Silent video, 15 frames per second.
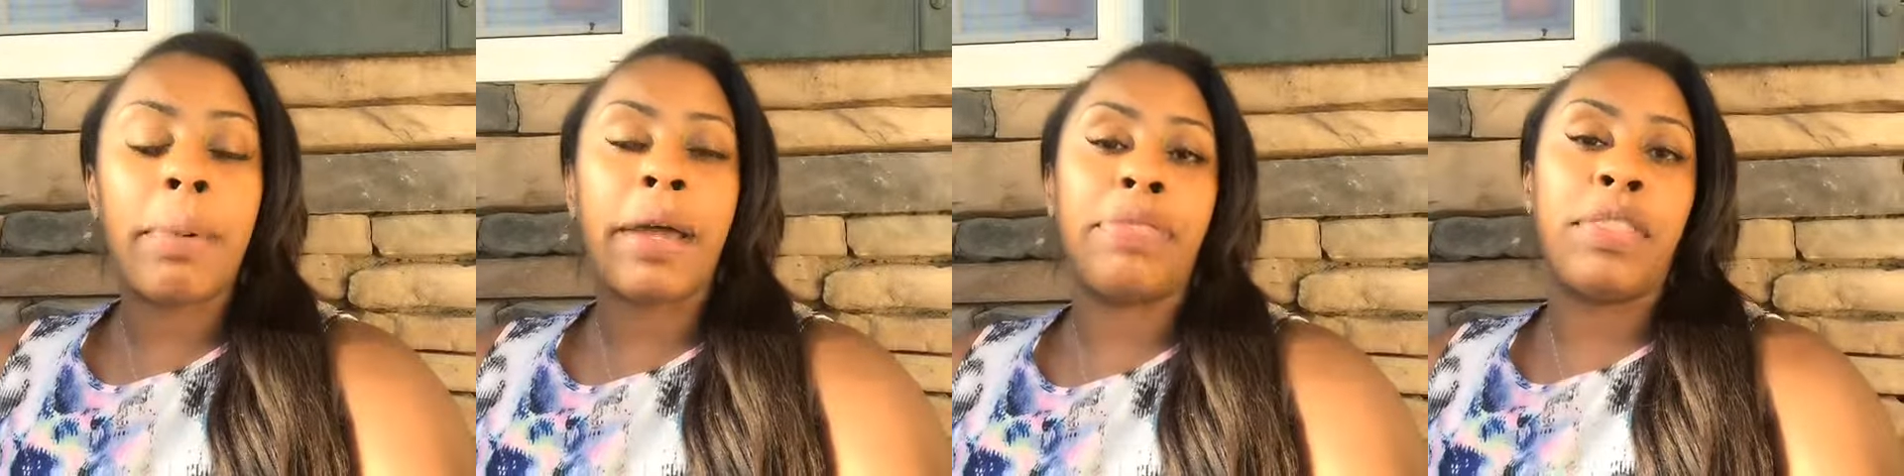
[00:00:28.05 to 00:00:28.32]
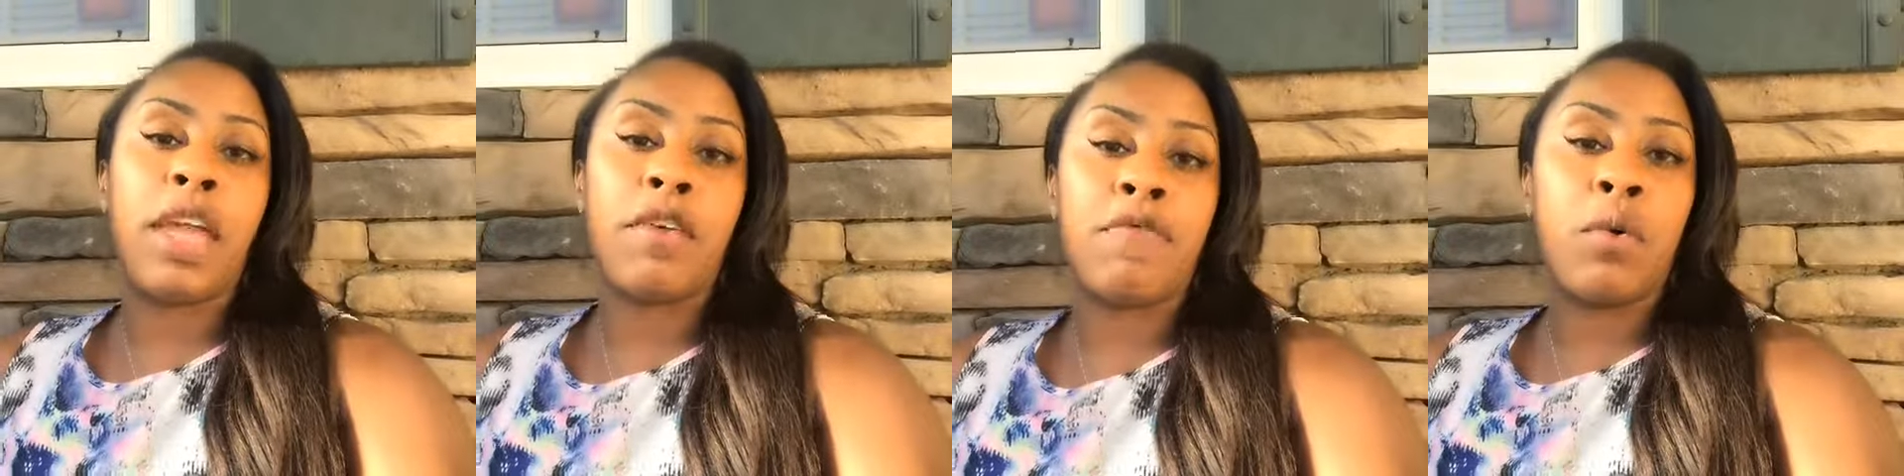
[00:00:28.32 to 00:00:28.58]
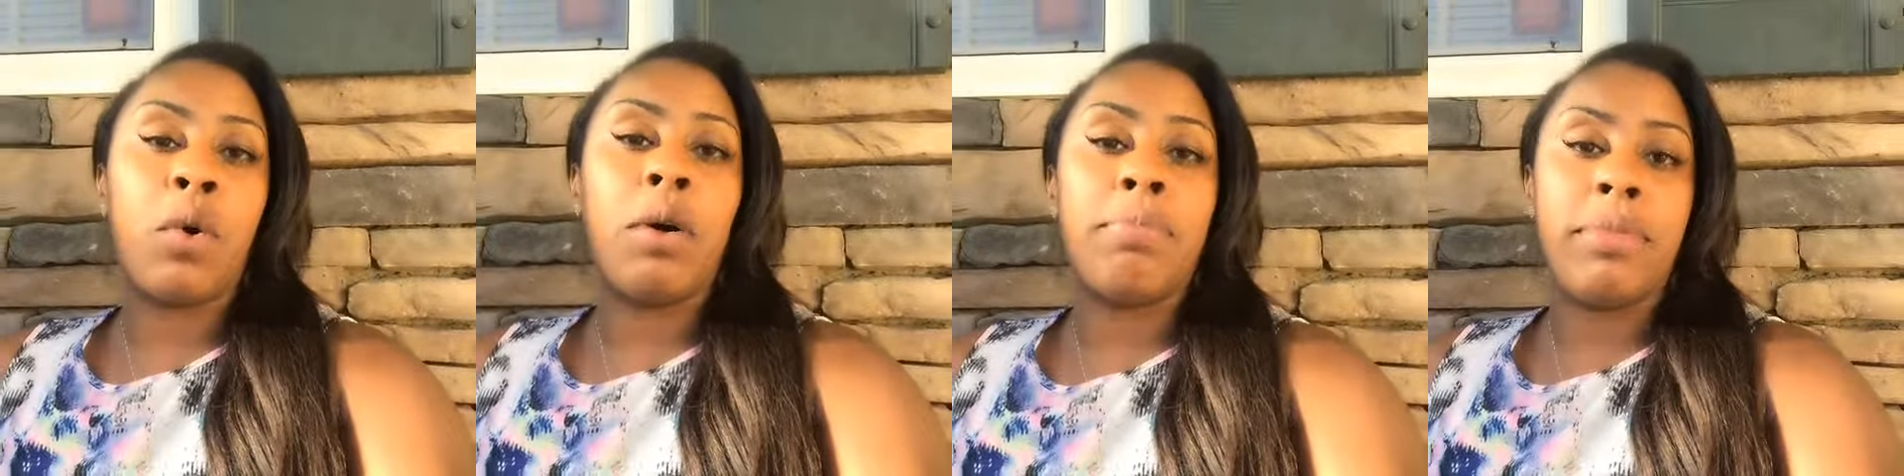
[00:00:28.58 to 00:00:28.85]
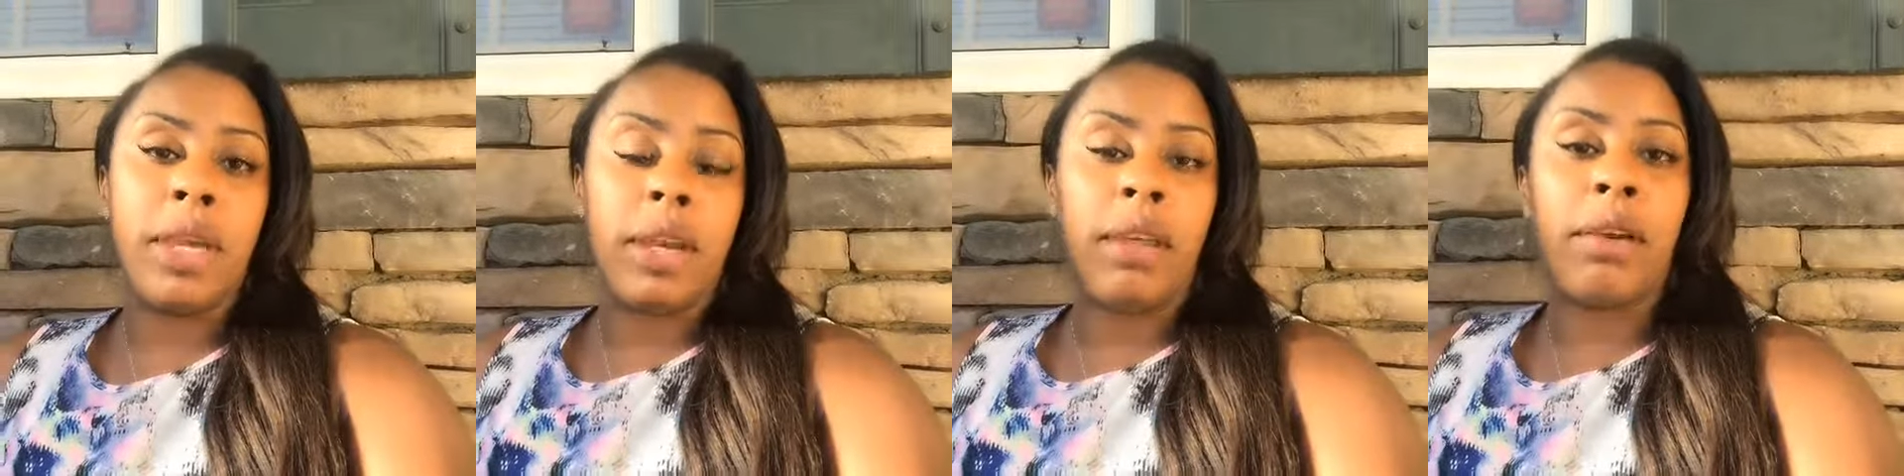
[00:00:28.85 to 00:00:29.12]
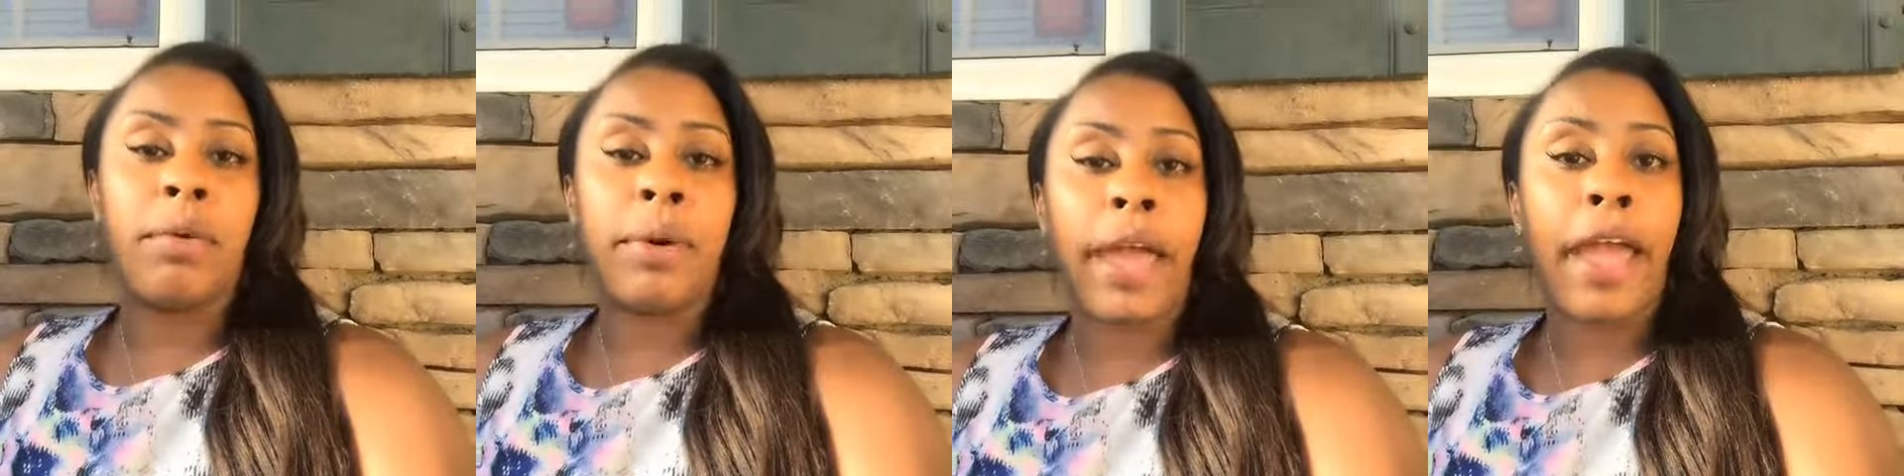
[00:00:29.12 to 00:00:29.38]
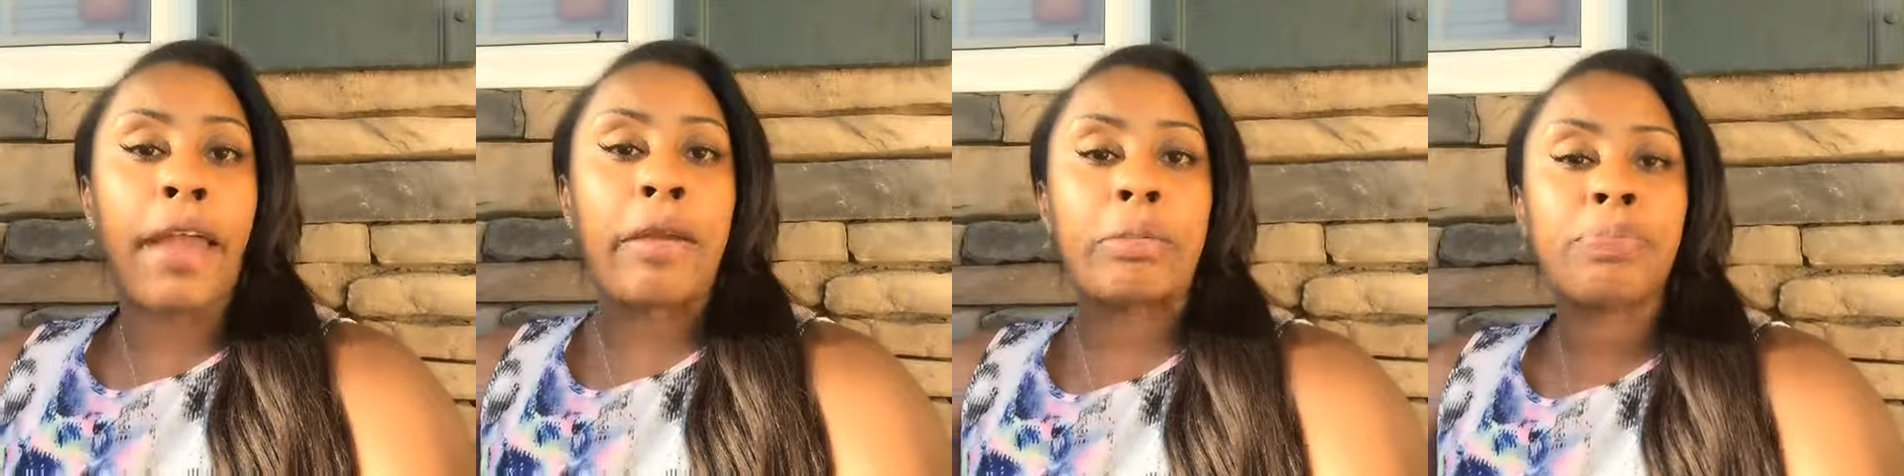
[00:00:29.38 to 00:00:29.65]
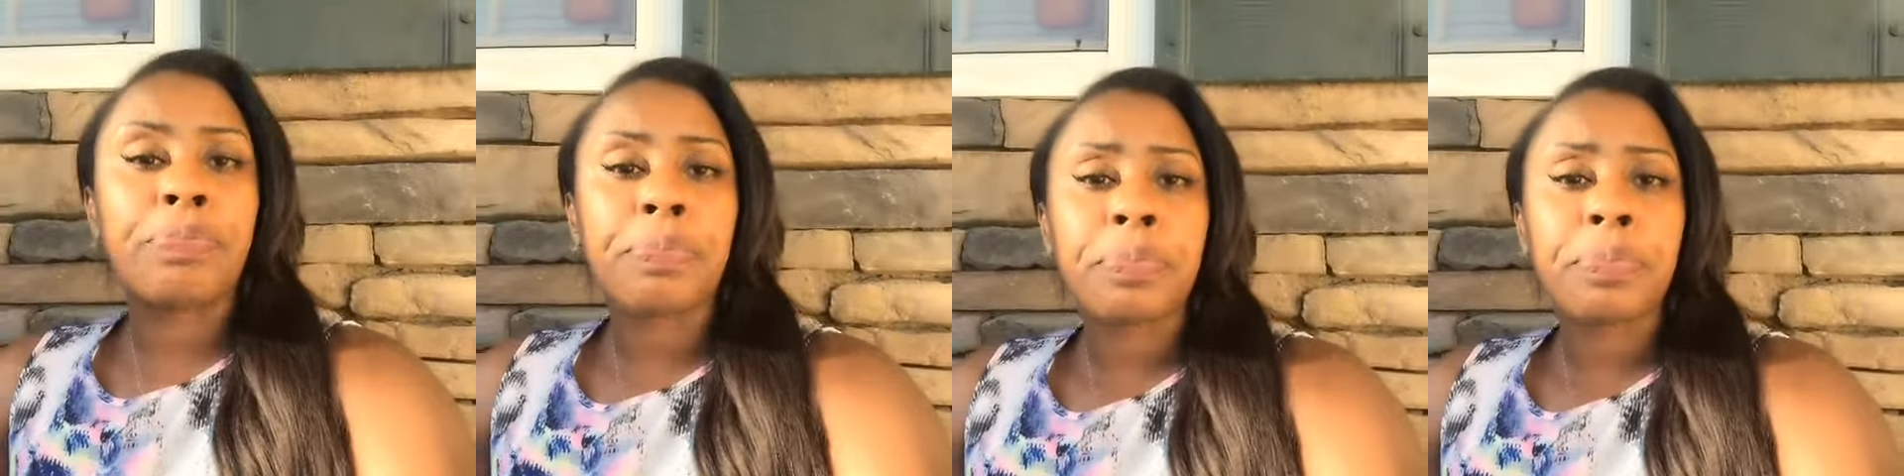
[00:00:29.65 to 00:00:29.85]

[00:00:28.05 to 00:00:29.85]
about that for a minute, okay?